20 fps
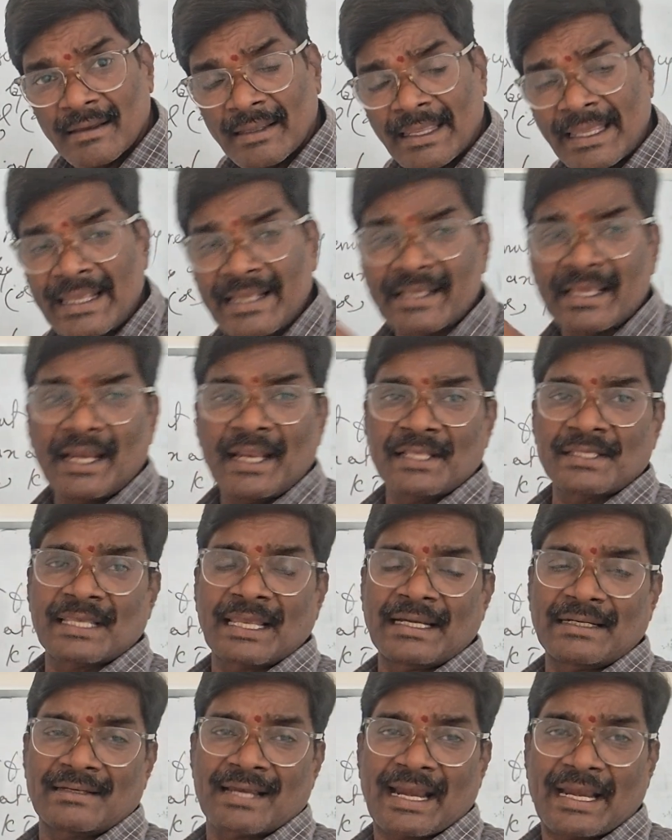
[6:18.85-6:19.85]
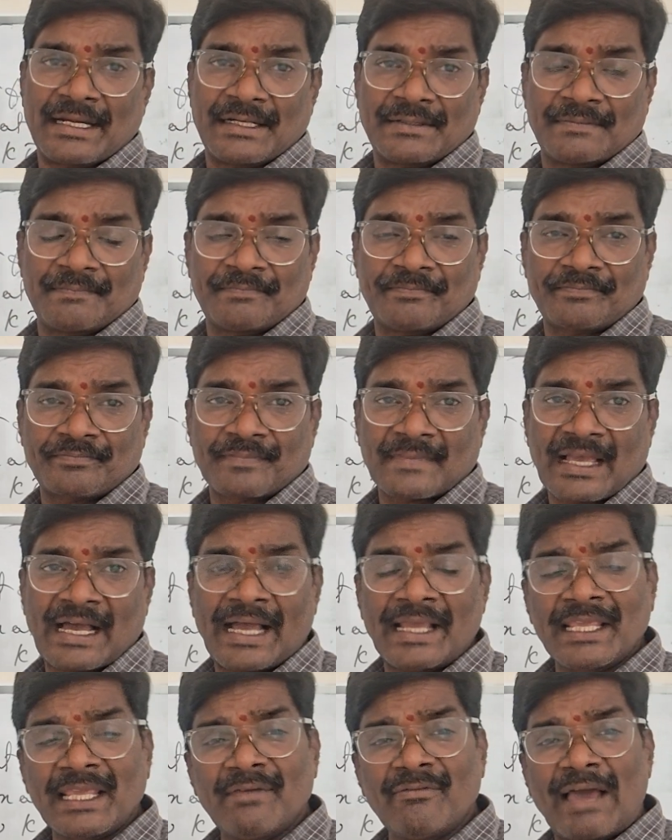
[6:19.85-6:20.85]
increasing trend.
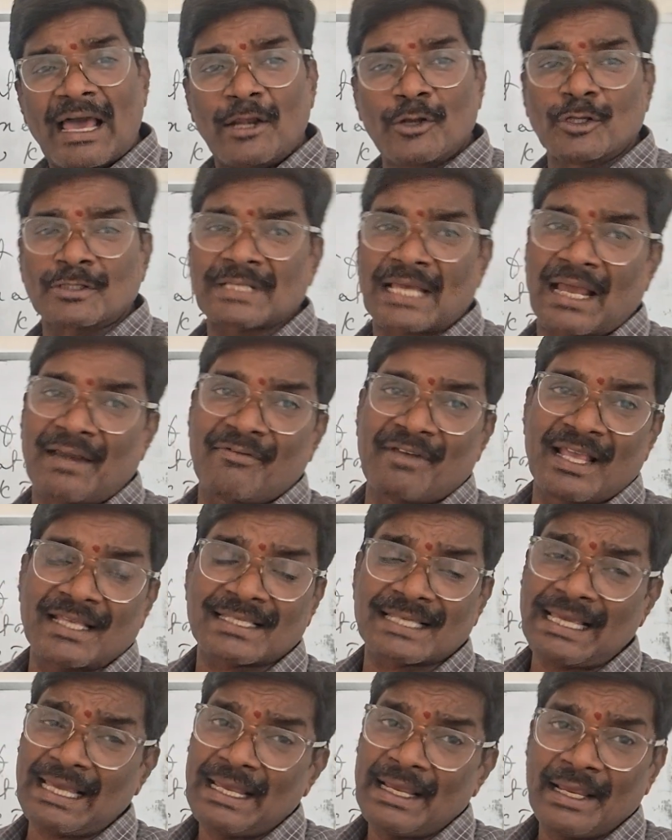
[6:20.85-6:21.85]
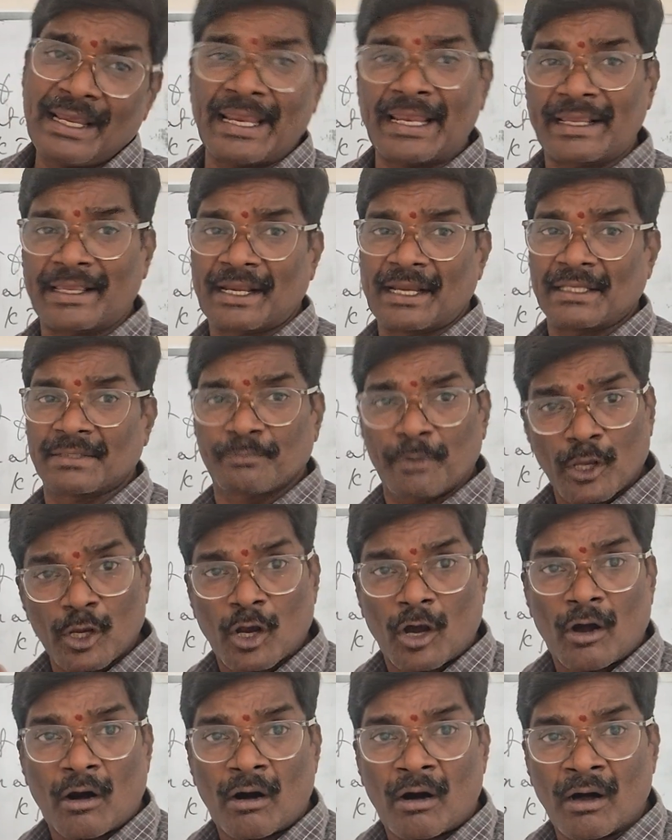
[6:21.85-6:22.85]
IE values always increase
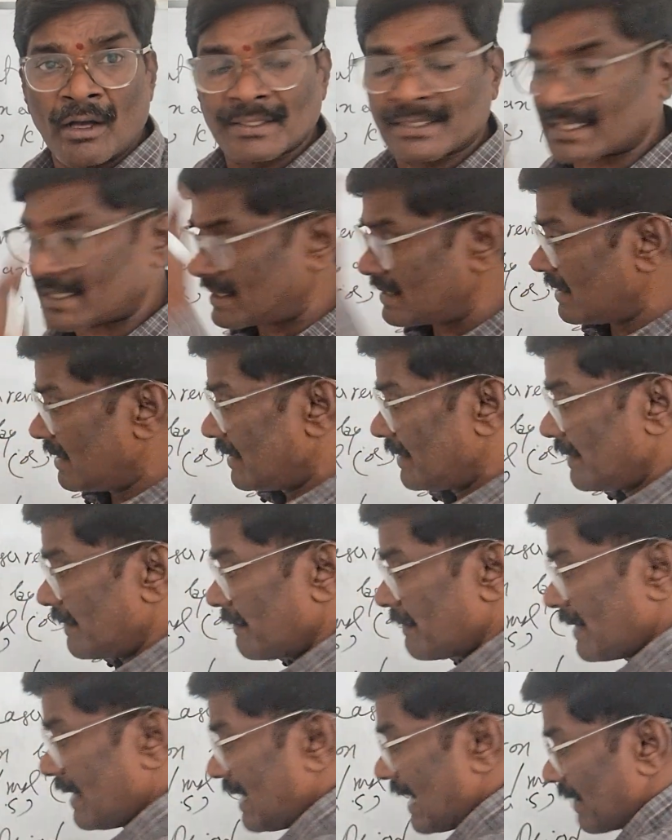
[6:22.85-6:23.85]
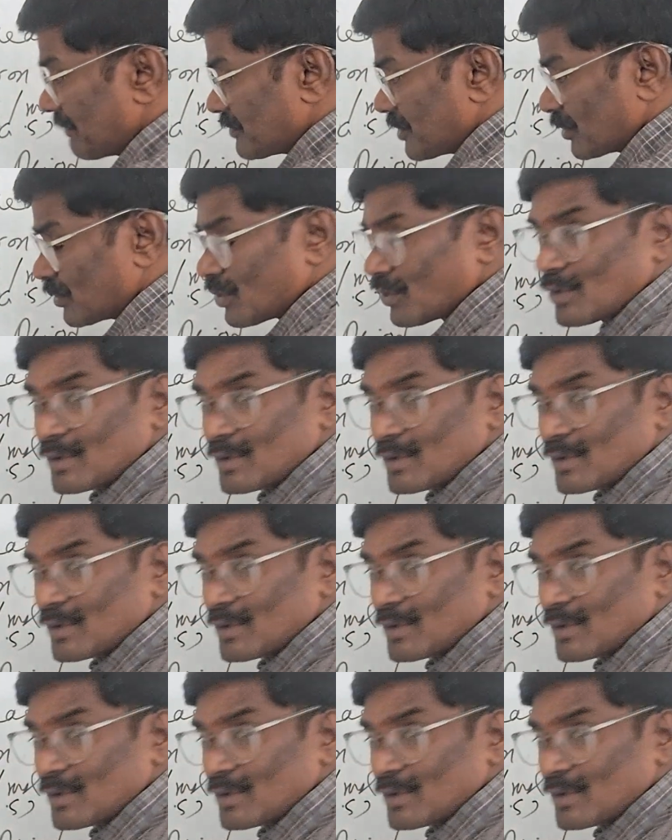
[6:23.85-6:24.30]
because left to